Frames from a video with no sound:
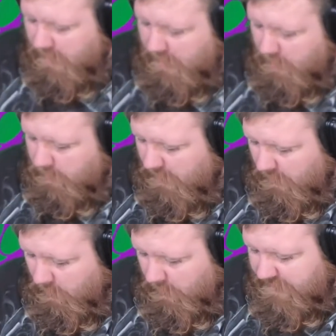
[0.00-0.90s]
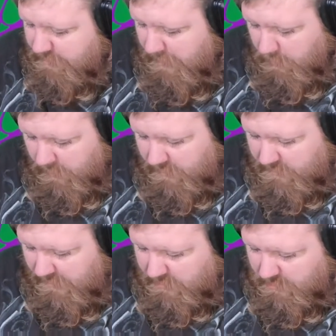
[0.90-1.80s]
Wonder how long this bad boy is,
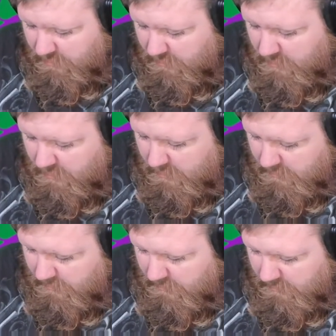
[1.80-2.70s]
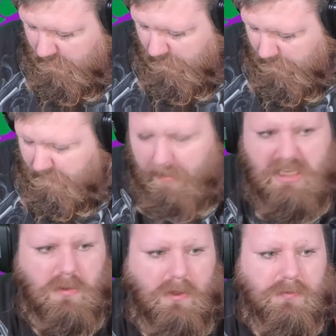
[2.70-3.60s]
actually. I mean, might
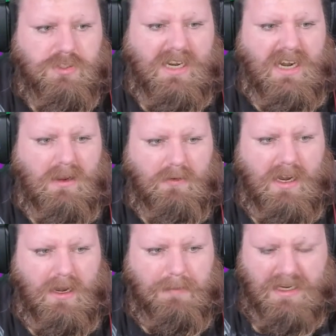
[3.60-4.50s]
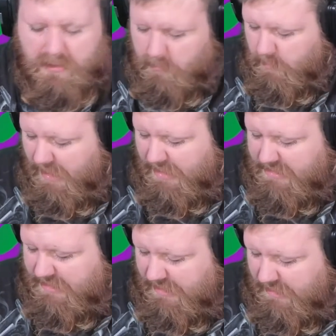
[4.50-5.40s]
as well check it out, right? I mean, we got to
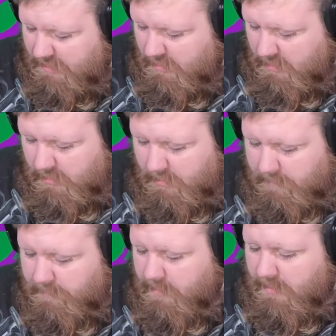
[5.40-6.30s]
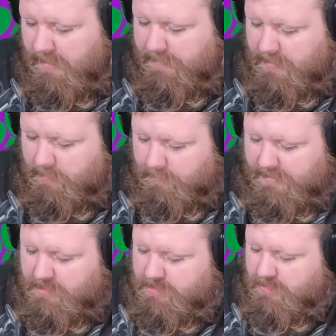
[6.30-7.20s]
see if it could
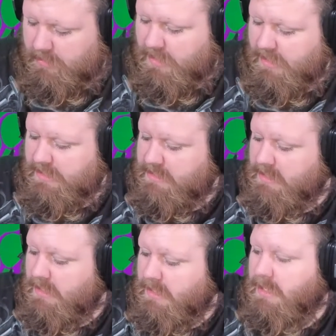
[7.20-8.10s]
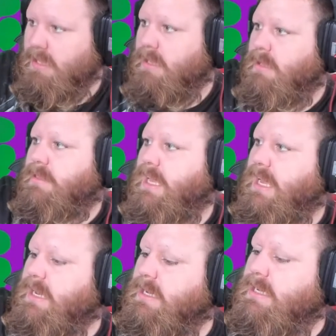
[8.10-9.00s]
reach certain heights.
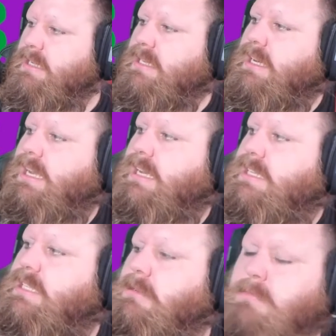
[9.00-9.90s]
That is a nice